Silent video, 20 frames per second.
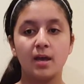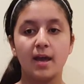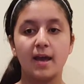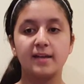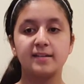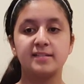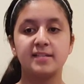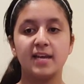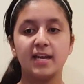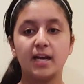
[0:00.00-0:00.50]

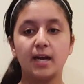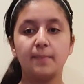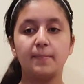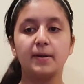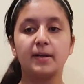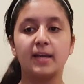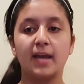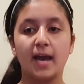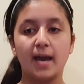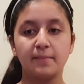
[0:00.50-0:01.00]
and take up
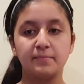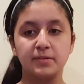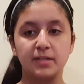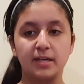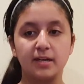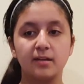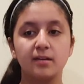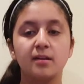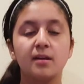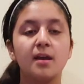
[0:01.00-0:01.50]
a
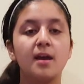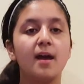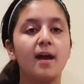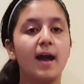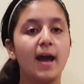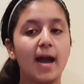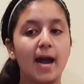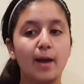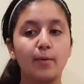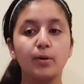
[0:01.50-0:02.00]
cabinet,
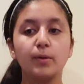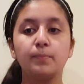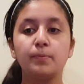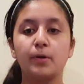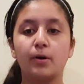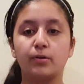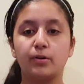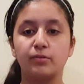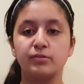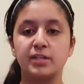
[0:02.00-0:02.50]
our
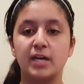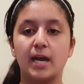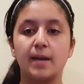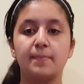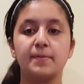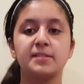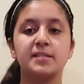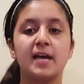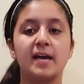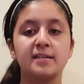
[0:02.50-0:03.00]

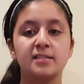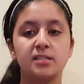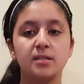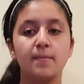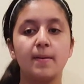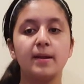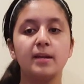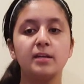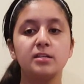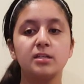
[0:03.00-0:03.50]
prototype is
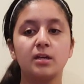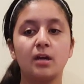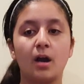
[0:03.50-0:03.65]
estimated to